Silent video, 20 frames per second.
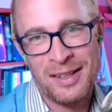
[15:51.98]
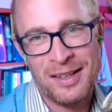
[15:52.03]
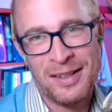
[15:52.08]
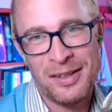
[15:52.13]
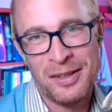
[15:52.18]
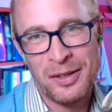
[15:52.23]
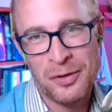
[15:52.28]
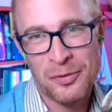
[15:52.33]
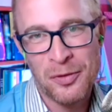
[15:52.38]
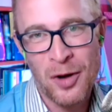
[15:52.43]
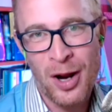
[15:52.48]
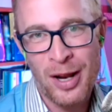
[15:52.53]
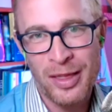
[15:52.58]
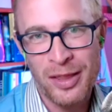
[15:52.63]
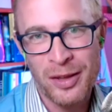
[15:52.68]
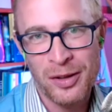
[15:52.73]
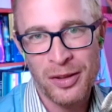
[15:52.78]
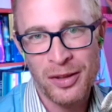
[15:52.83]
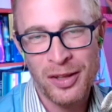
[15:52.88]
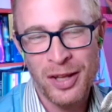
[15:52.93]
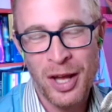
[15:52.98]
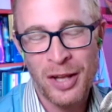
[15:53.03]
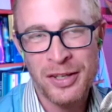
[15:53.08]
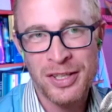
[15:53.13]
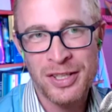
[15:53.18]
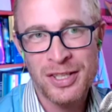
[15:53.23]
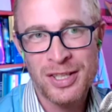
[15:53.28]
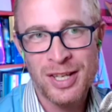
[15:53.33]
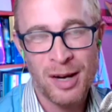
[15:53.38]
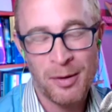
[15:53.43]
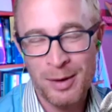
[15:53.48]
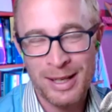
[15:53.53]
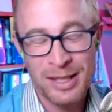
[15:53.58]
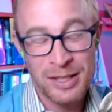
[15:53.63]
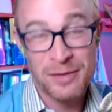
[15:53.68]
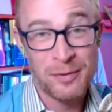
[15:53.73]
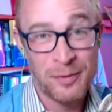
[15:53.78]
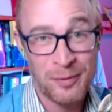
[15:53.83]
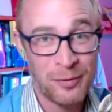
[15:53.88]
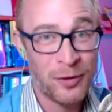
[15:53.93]
you're right that
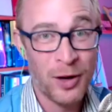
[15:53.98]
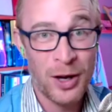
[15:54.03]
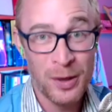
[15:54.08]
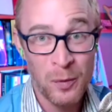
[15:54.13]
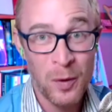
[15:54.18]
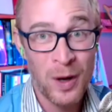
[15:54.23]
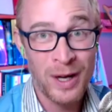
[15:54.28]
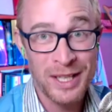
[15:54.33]
the